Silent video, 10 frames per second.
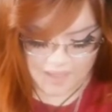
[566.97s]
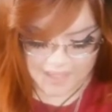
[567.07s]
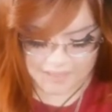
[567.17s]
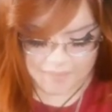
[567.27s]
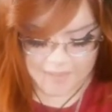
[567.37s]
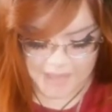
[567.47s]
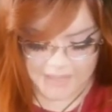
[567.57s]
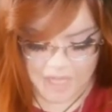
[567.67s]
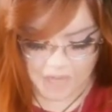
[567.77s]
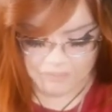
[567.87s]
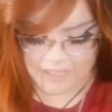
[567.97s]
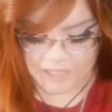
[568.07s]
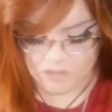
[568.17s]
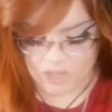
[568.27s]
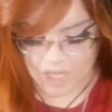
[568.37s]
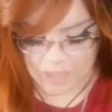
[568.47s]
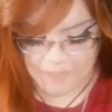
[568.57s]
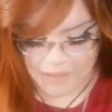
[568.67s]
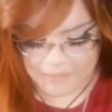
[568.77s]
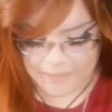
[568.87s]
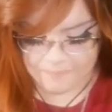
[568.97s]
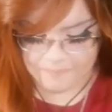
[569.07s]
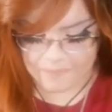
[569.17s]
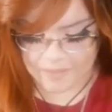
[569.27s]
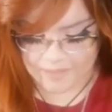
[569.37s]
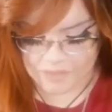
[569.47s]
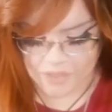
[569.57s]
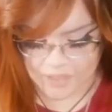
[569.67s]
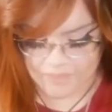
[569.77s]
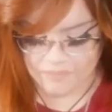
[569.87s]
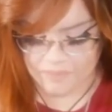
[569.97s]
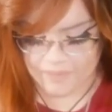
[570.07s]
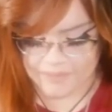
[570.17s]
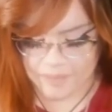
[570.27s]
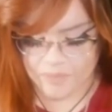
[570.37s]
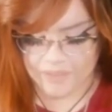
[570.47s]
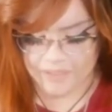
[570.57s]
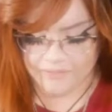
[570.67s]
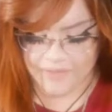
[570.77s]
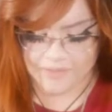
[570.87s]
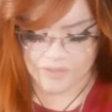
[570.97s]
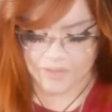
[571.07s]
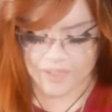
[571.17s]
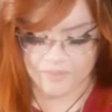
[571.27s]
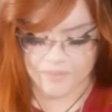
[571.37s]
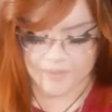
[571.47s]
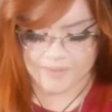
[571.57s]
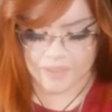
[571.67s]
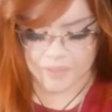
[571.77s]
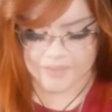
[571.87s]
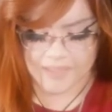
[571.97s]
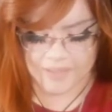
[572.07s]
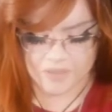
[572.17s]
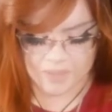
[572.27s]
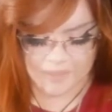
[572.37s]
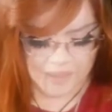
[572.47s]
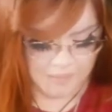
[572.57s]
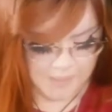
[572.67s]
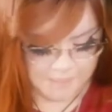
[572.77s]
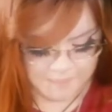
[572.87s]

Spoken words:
It seems to be that they're not ready to talk about it. The Star in Reverse. Can we clarify the Star in Reverse Aquarius energy, by the way?